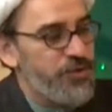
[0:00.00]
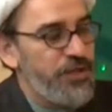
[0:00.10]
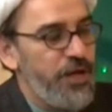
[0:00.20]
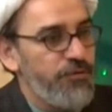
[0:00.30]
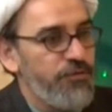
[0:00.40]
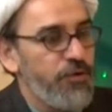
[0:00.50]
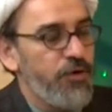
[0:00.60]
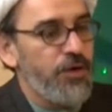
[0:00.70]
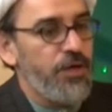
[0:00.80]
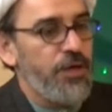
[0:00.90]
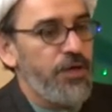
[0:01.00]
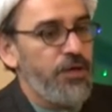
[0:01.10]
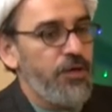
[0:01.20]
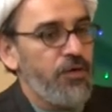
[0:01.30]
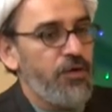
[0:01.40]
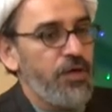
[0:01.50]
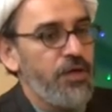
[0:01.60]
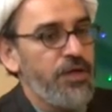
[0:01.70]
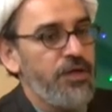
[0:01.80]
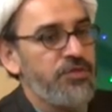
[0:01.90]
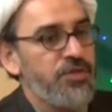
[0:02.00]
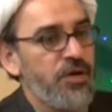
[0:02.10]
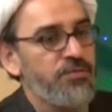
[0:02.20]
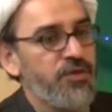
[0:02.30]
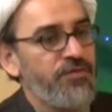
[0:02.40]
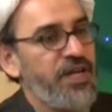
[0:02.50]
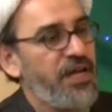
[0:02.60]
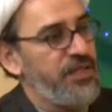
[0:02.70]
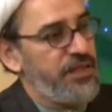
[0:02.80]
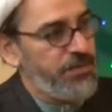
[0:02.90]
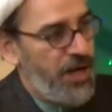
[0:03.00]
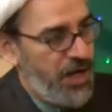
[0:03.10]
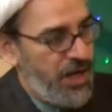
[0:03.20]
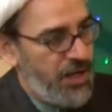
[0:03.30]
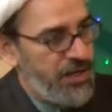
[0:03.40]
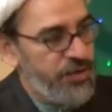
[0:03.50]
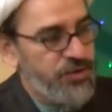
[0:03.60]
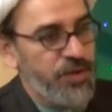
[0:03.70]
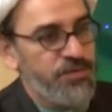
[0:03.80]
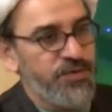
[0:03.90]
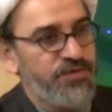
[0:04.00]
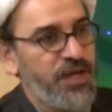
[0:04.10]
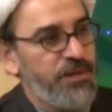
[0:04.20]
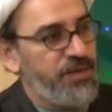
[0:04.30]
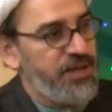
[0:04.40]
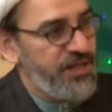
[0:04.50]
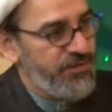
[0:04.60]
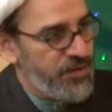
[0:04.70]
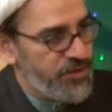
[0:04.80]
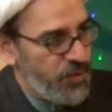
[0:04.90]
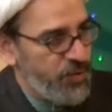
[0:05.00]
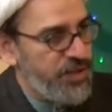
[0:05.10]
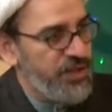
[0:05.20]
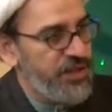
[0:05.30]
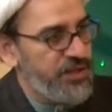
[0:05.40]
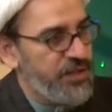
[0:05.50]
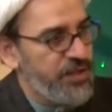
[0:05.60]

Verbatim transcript: therefore, in terms of that iman, in terms of that belief in tawheed,